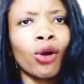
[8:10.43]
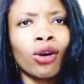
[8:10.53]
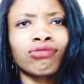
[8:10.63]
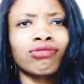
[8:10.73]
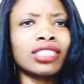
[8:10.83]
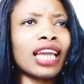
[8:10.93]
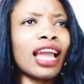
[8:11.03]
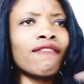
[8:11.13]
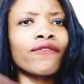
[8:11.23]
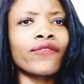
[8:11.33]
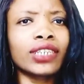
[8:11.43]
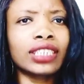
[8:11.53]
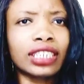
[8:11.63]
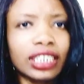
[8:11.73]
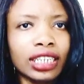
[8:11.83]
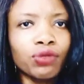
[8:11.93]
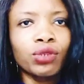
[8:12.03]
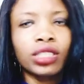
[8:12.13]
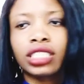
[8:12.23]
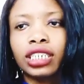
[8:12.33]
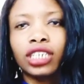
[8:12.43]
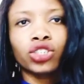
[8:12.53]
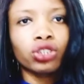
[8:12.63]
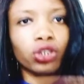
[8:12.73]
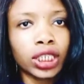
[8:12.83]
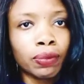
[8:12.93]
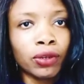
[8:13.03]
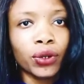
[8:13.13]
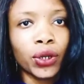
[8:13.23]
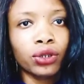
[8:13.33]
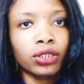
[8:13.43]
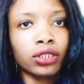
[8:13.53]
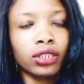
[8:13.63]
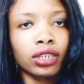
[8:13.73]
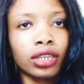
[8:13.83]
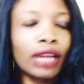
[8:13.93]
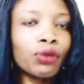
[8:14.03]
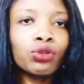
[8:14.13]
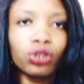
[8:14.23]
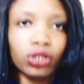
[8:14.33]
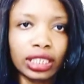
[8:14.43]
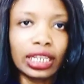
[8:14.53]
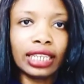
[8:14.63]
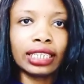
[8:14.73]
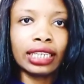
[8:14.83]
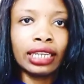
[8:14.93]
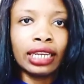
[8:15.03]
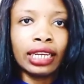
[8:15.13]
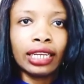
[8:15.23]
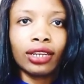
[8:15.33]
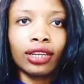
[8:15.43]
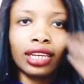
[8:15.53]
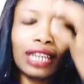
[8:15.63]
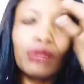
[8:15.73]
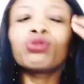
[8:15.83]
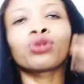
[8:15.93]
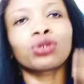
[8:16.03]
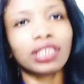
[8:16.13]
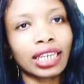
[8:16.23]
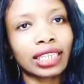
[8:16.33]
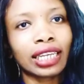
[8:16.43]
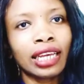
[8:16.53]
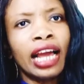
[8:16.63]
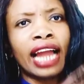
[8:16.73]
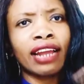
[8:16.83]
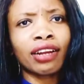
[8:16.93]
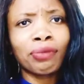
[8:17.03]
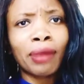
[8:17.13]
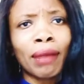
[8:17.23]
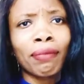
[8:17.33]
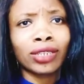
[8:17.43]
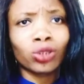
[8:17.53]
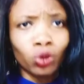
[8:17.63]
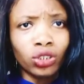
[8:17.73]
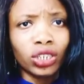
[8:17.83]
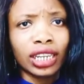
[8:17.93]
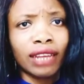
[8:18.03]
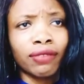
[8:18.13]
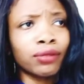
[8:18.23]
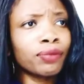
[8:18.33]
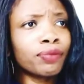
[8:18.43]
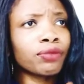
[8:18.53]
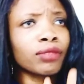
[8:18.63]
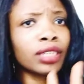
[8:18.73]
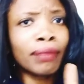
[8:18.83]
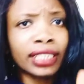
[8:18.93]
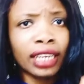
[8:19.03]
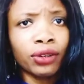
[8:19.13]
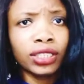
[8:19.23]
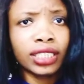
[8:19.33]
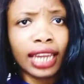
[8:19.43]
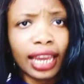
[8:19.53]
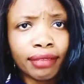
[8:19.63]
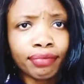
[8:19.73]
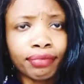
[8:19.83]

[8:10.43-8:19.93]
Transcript: read everything within a short period. Like, who does that? Like, who does that? I can remember in my 200 level, in my second year,